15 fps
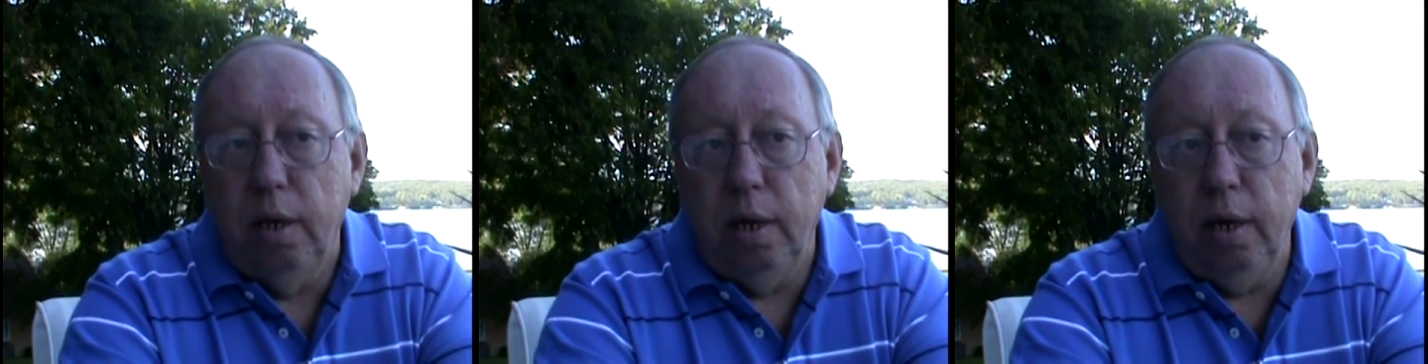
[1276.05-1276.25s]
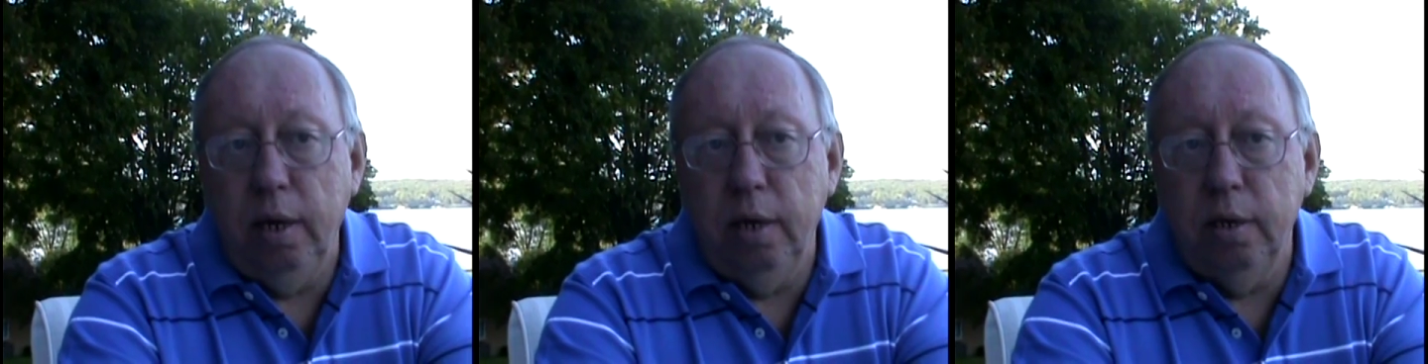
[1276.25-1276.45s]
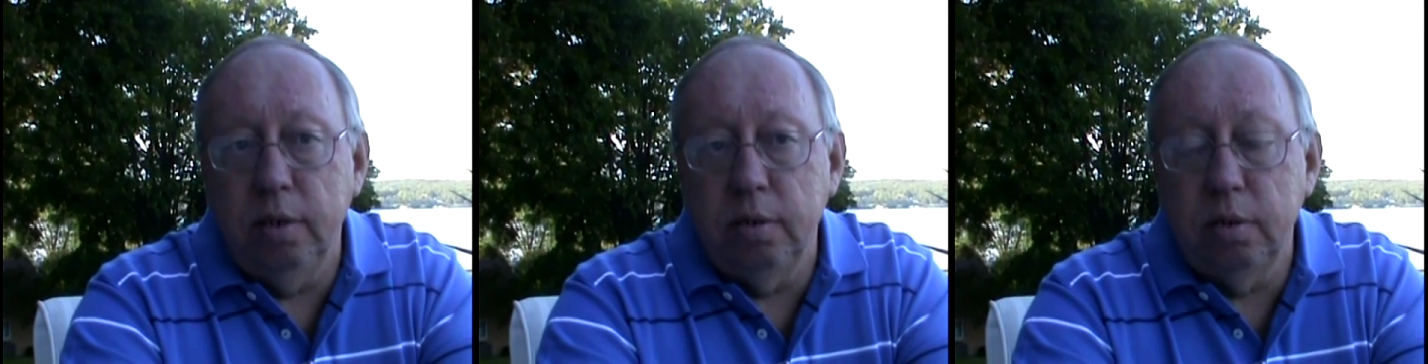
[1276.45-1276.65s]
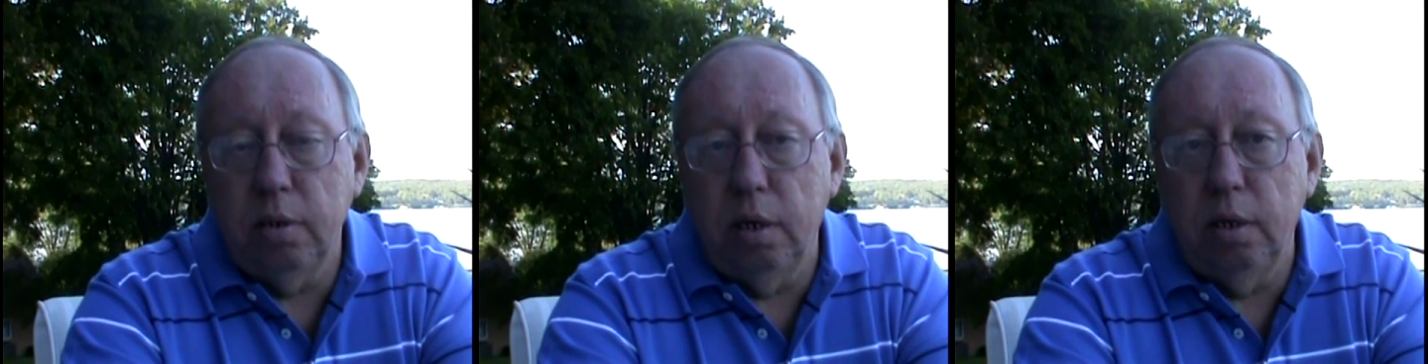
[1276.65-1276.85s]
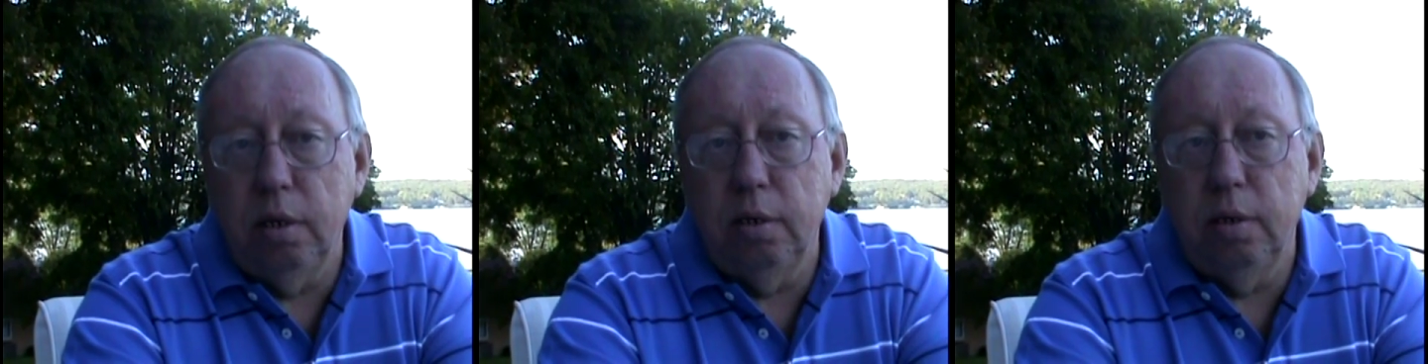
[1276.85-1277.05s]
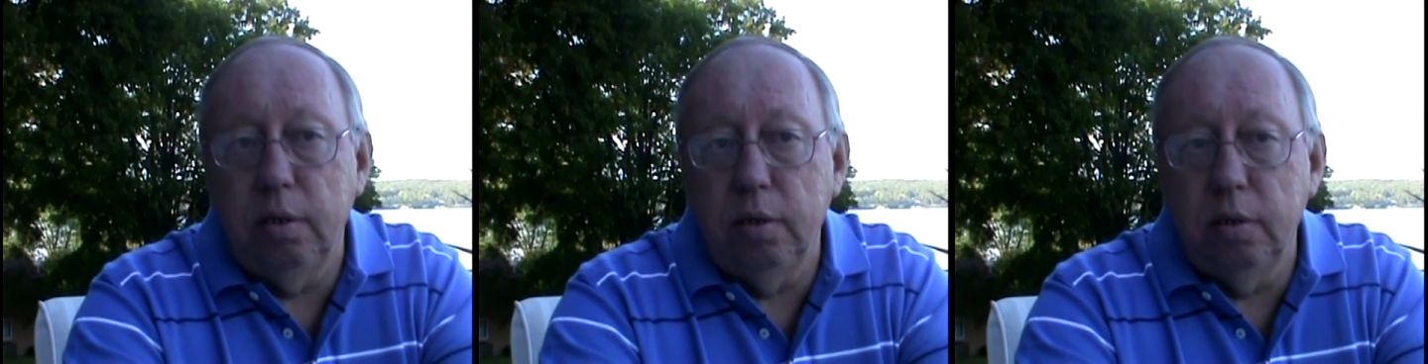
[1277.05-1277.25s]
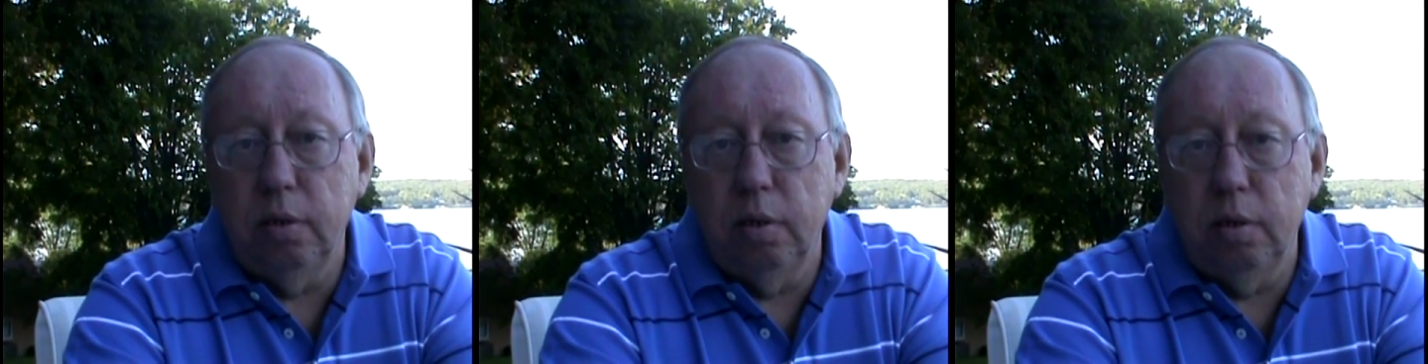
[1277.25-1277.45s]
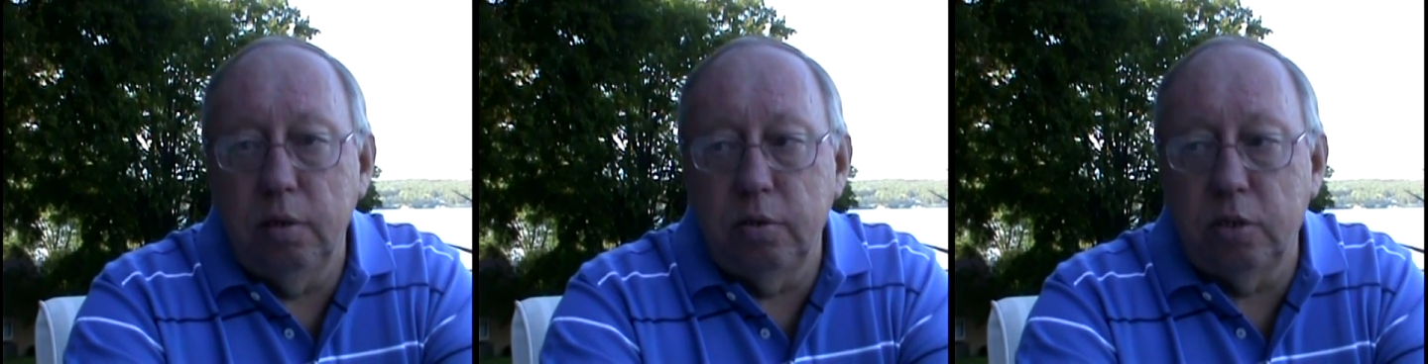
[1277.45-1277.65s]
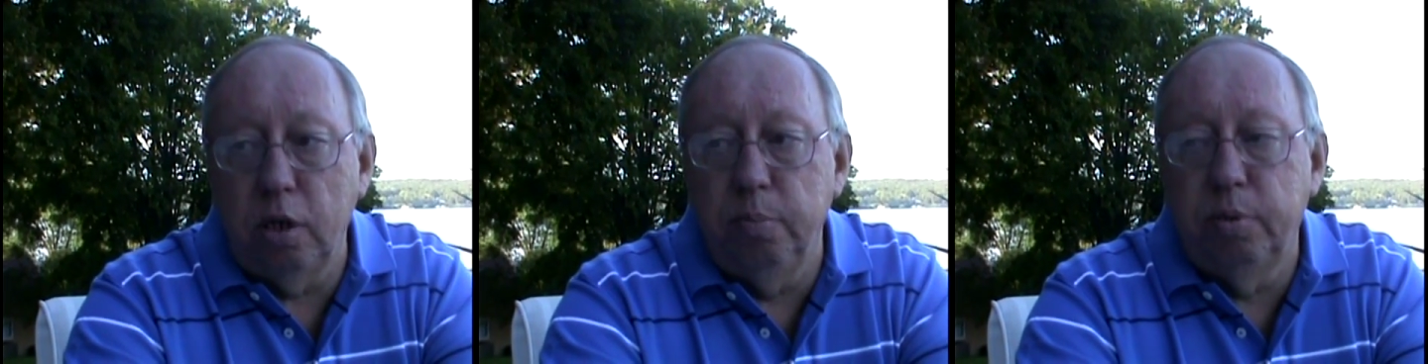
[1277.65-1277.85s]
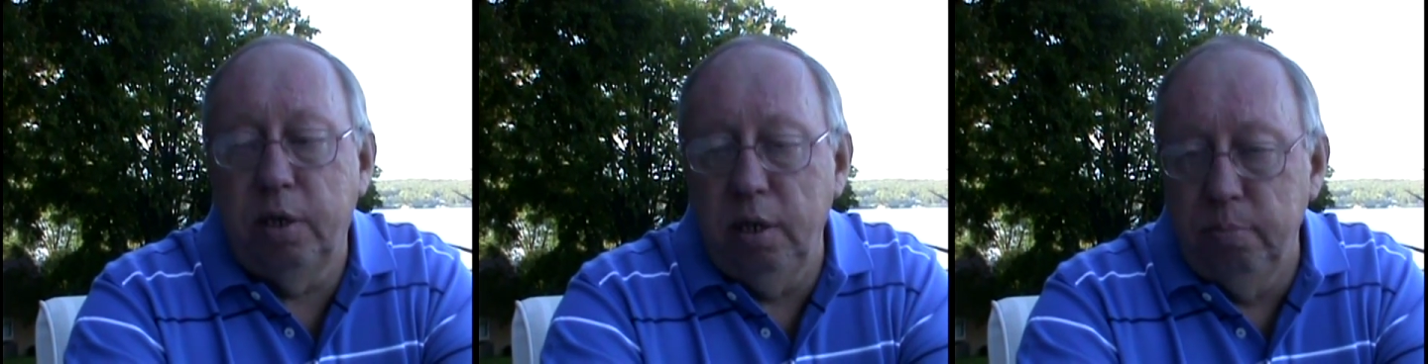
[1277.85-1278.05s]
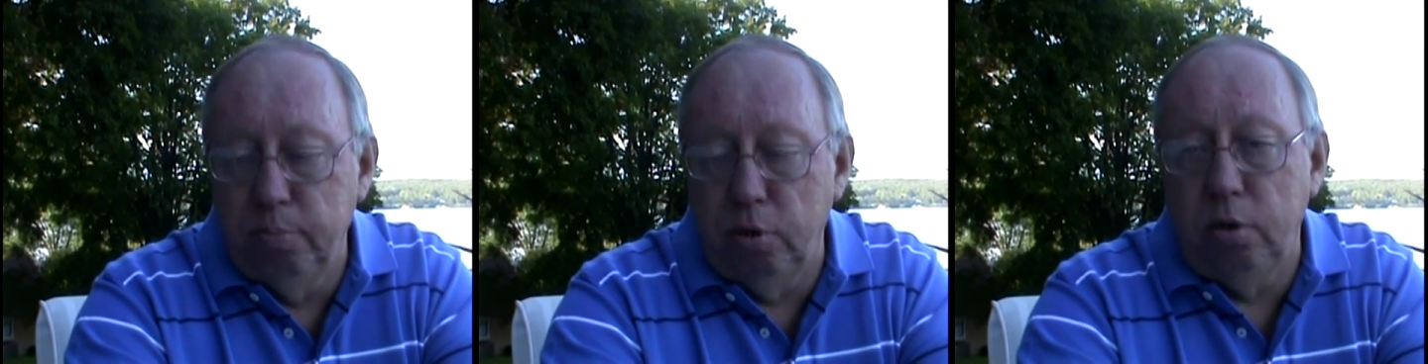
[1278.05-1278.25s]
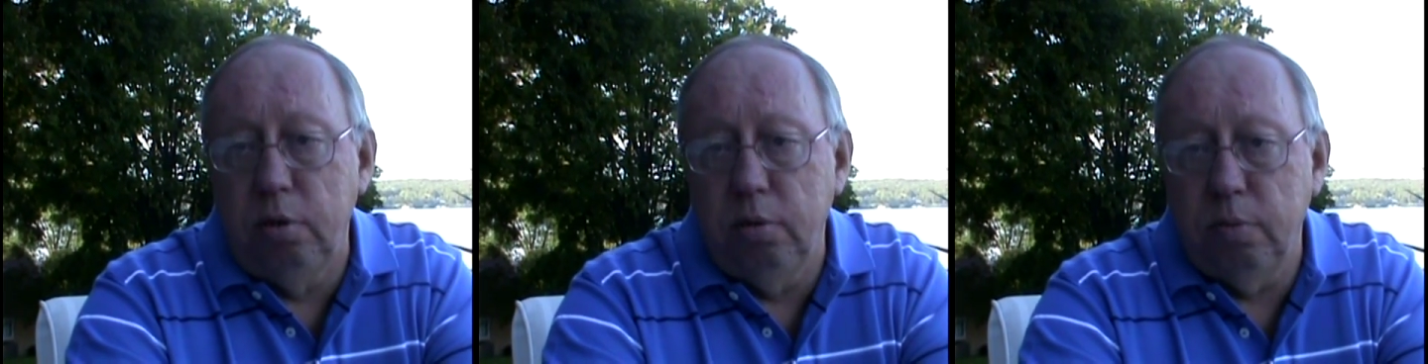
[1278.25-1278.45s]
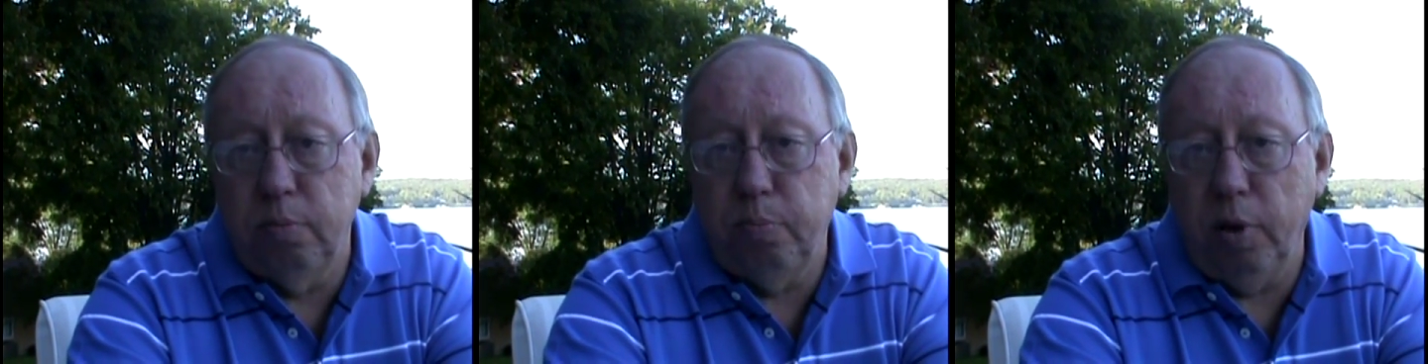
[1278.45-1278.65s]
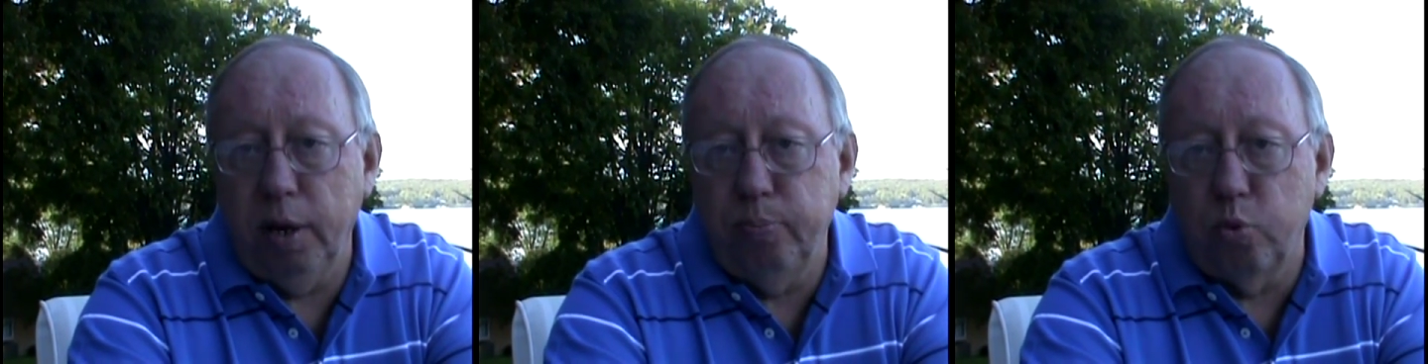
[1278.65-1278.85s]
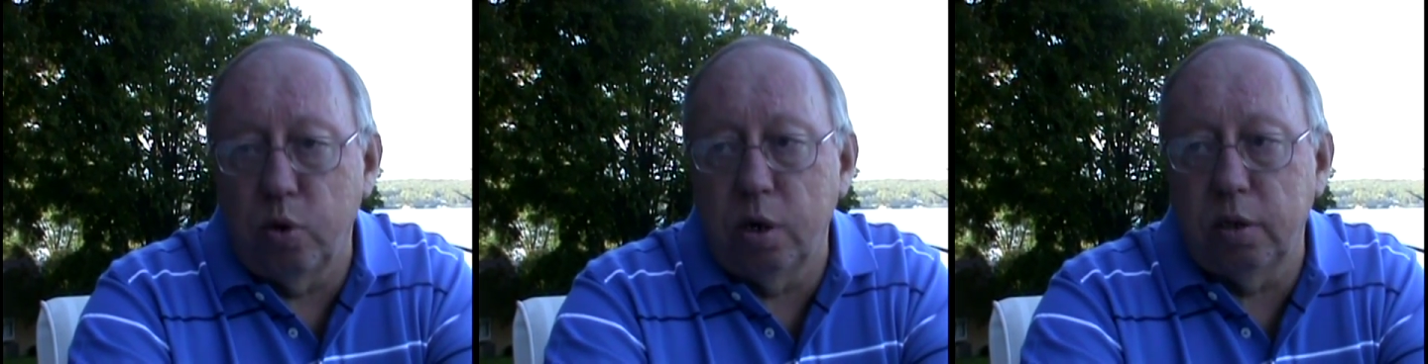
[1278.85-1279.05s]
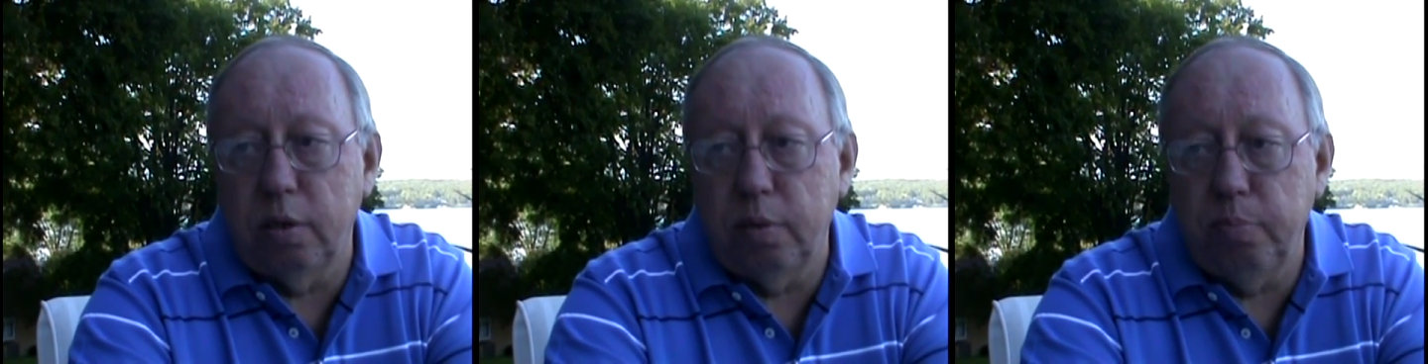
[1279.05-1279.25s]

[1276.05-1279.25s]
and some Kimball pipework.